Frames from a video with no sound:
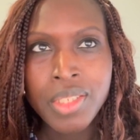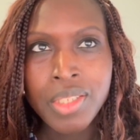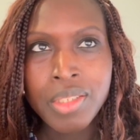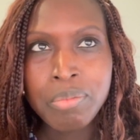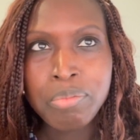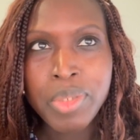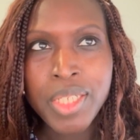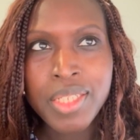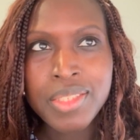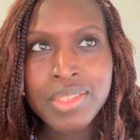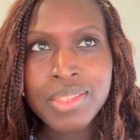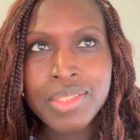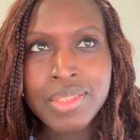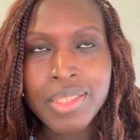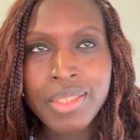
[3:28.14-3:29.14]

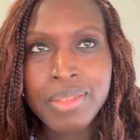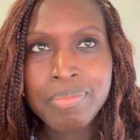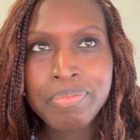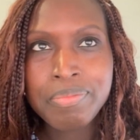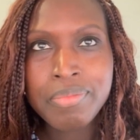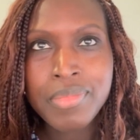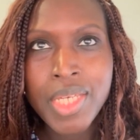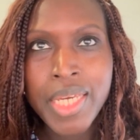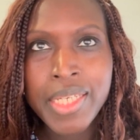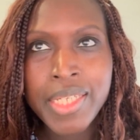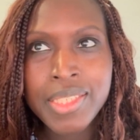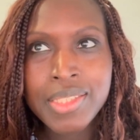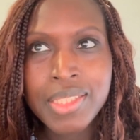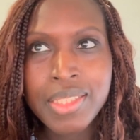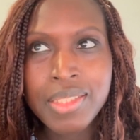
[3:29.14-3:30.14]
But I
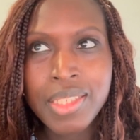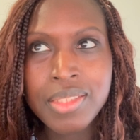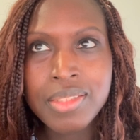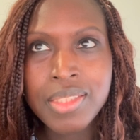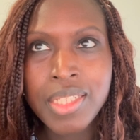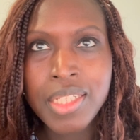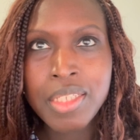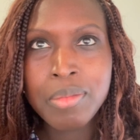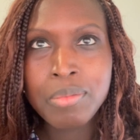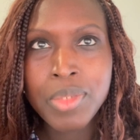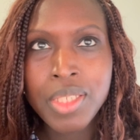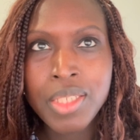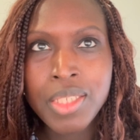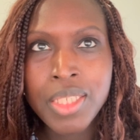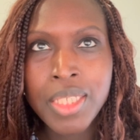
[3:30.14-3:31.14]
guess at that time,
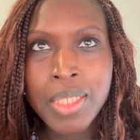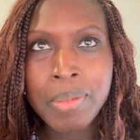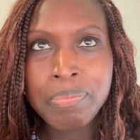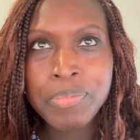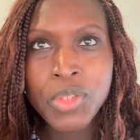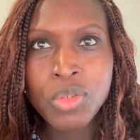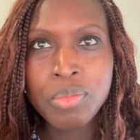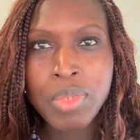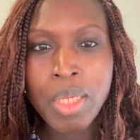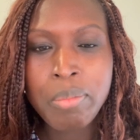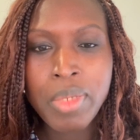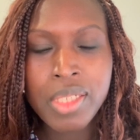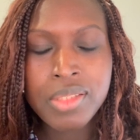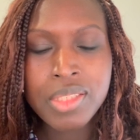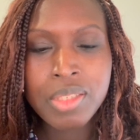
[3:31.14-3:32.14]
my
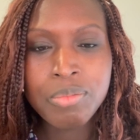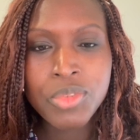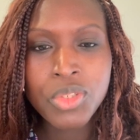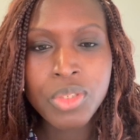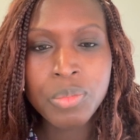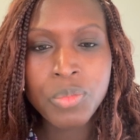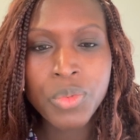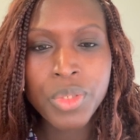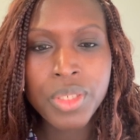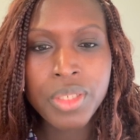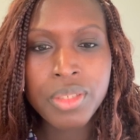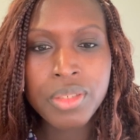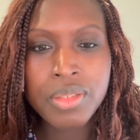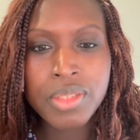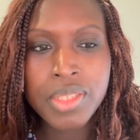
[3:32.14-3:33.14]
main symptoms
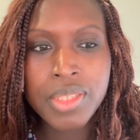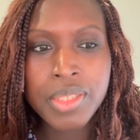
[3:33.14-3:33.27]
were